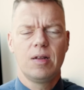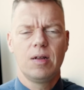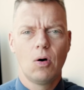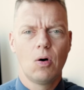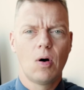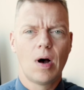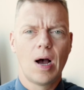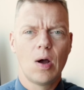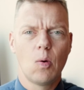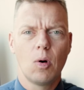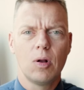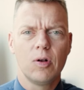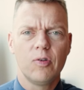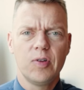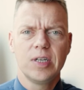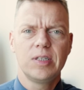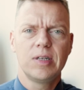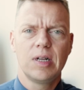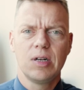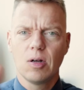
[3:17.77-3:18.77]
or I want
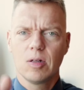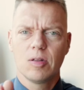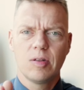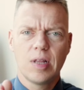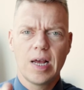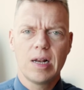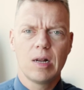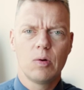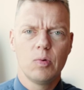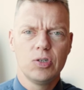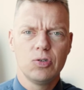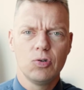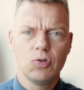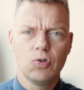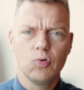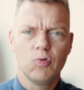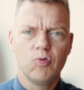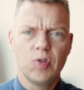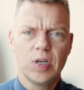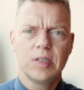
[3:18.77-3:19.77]
this and not that, and we should
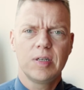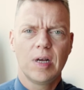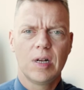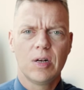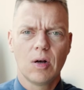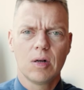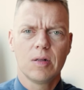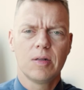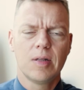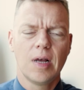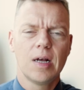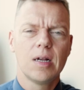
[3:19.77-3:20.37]
do this and not